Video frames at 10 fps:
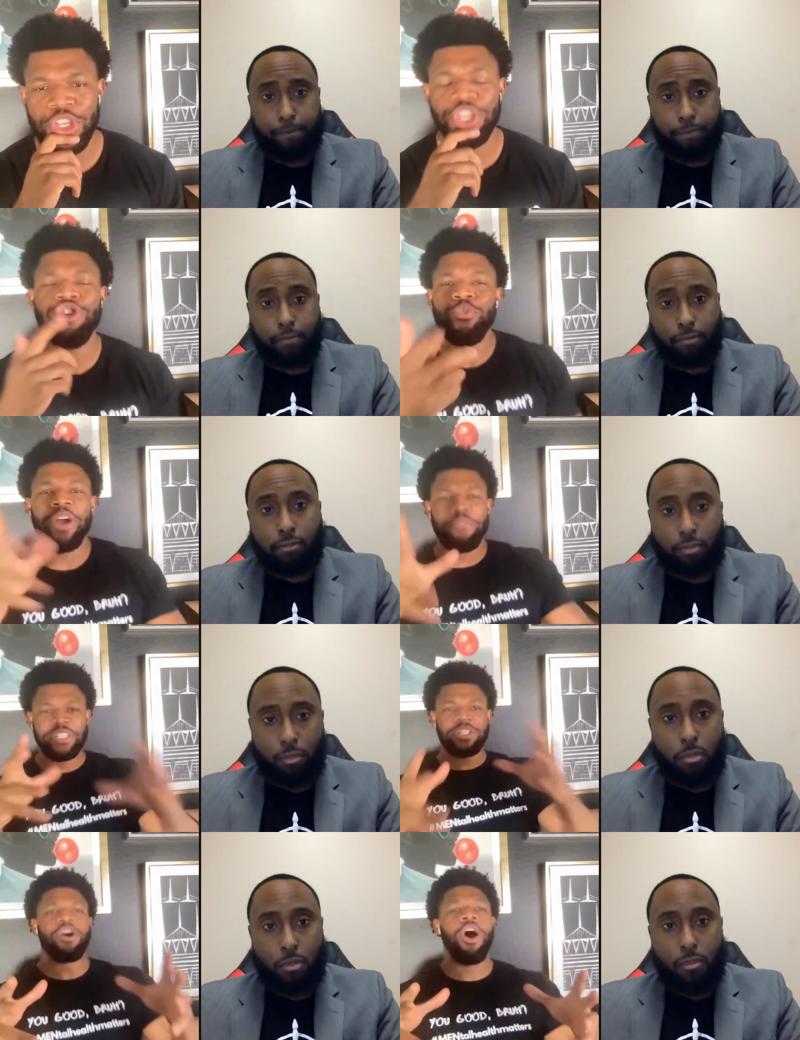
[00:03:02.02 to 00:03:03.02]
Speaker 1: You
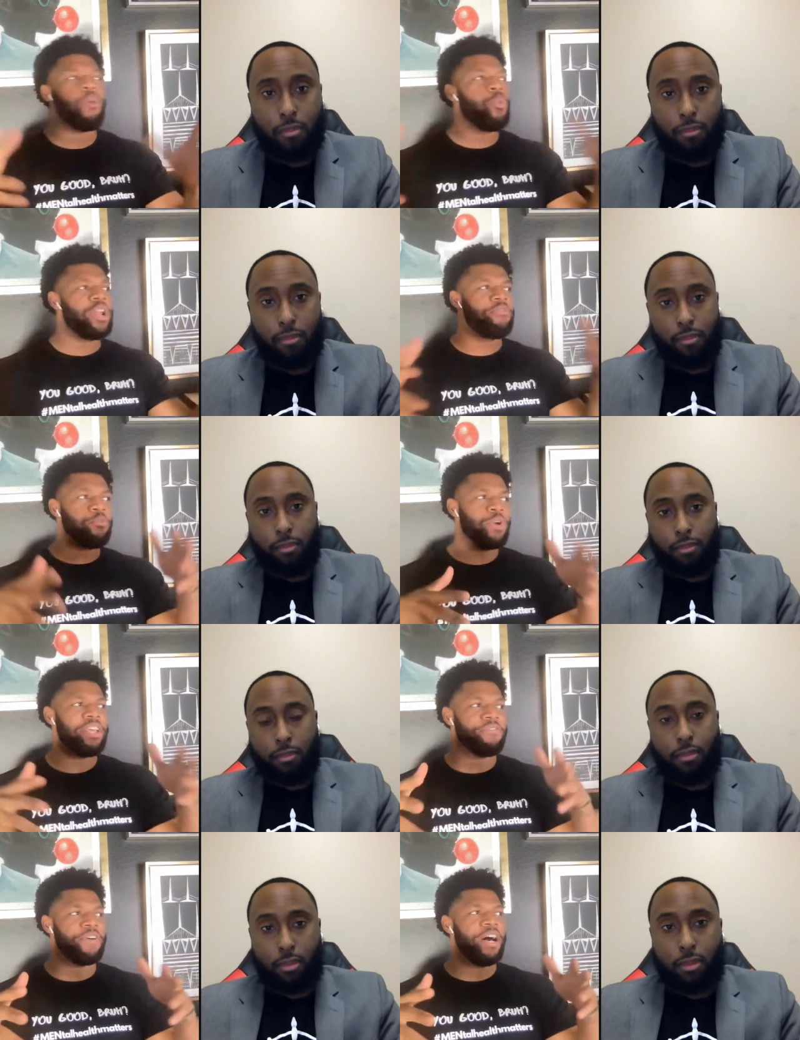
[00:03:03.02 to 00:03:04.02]
referenced the car. What if
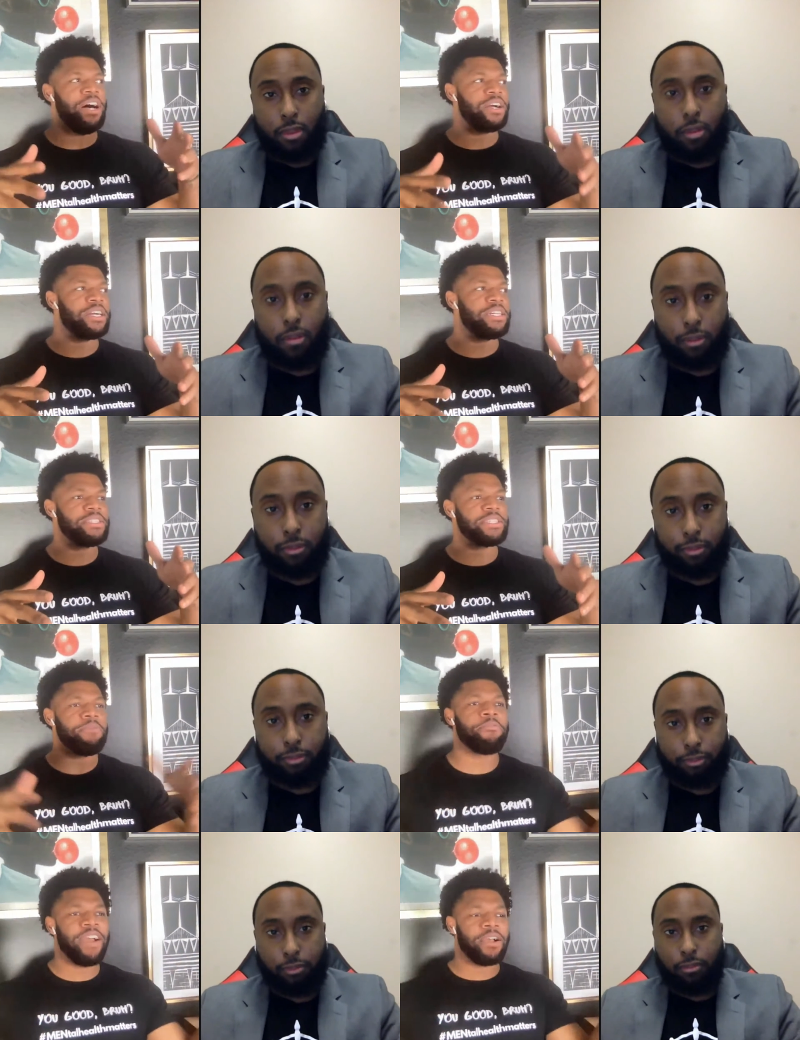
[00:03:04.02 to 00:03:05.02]
what if because uh,
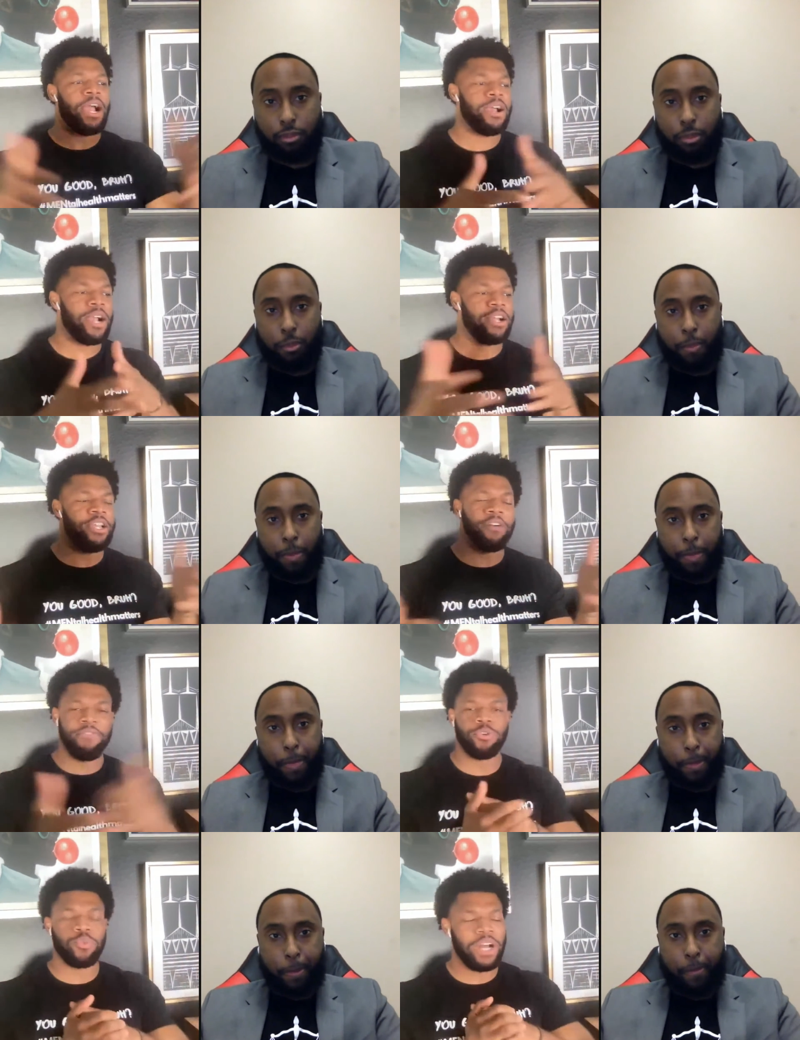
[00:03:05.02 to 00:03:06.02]
some of our, our, our,
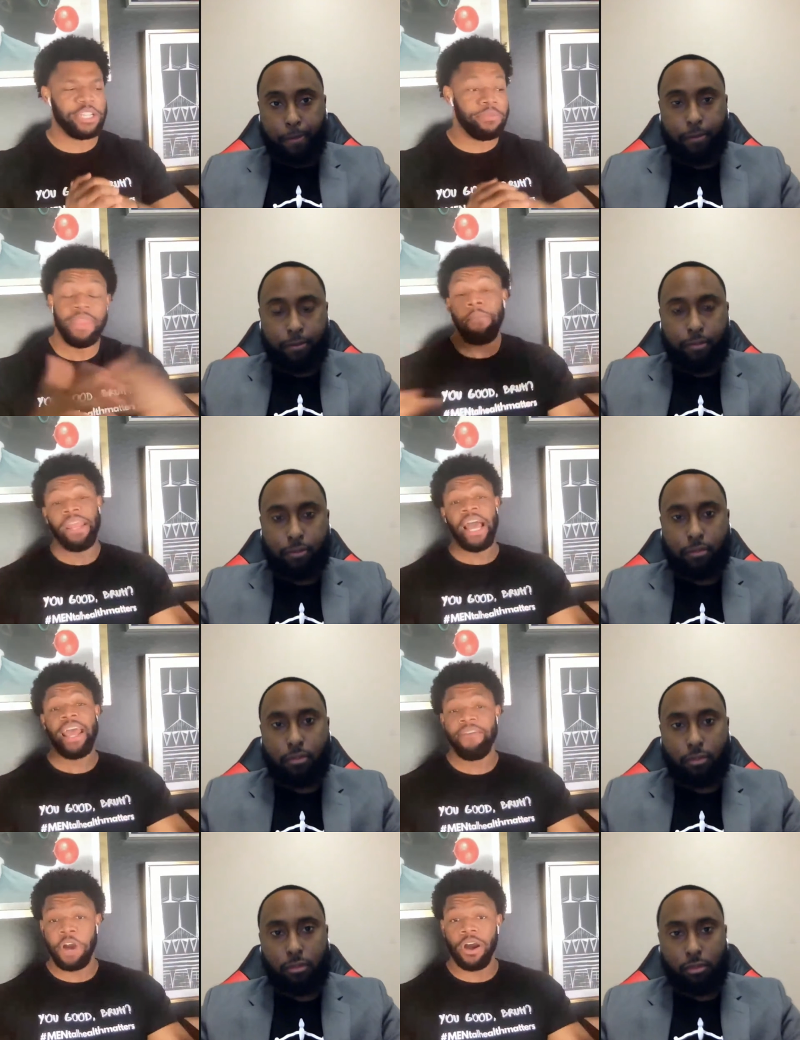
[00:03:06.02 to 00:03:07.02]
young folks watch it, they may
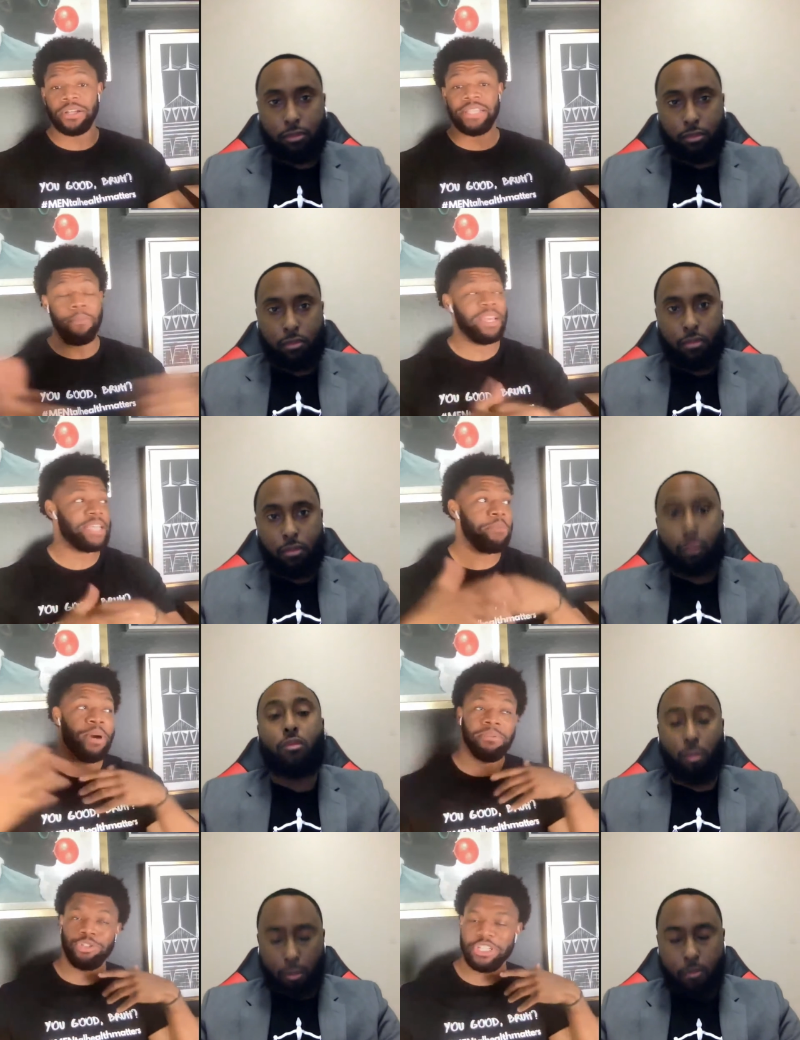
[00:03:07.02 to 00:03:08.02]
not have cars. They may
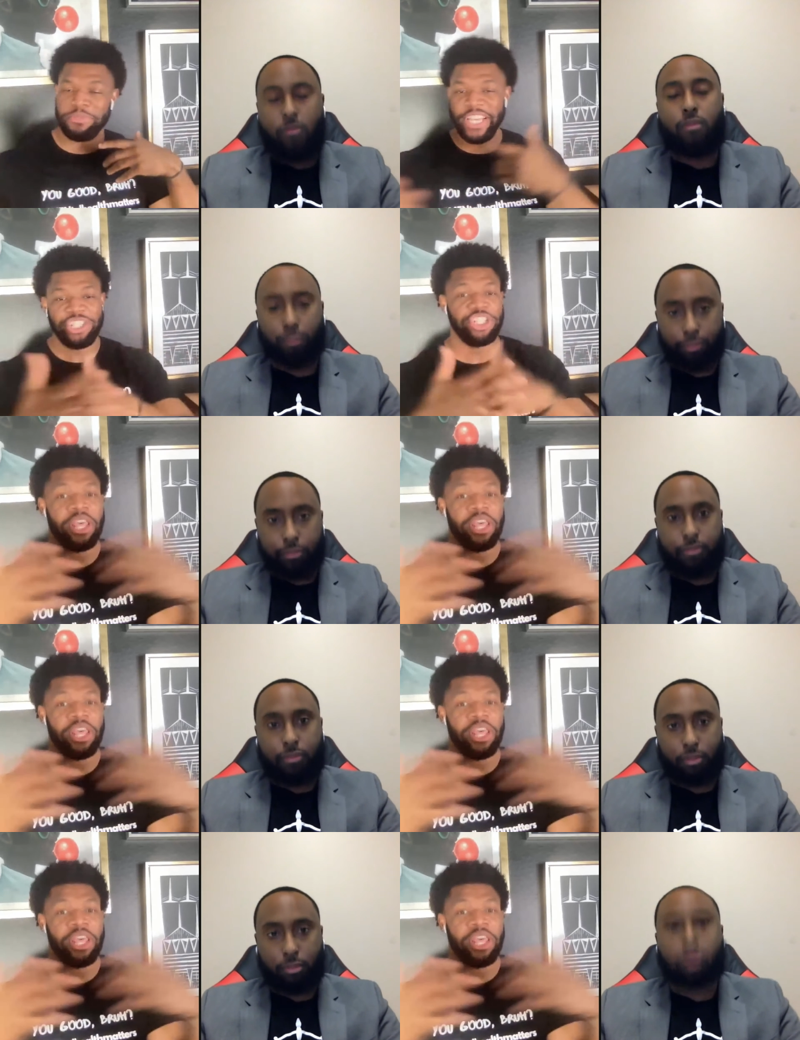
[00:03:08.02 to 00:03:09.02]
take public hmm. transportation. Mm-hmm. They
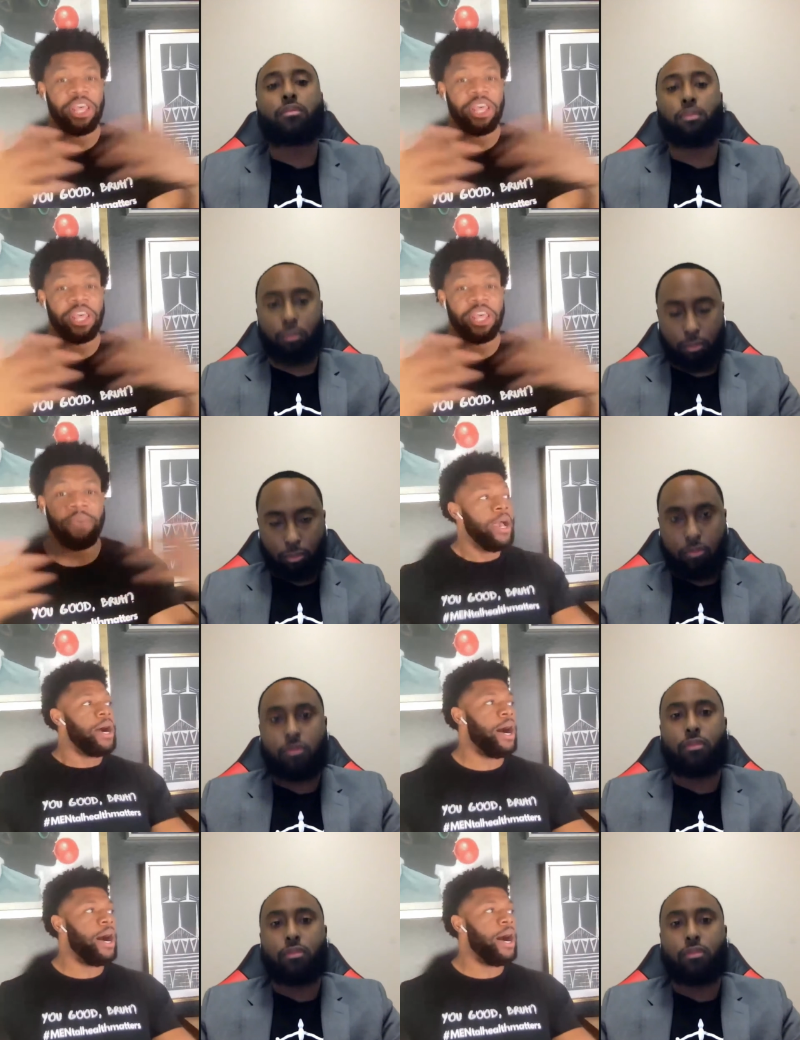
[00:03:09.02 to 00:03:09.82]
may be walking.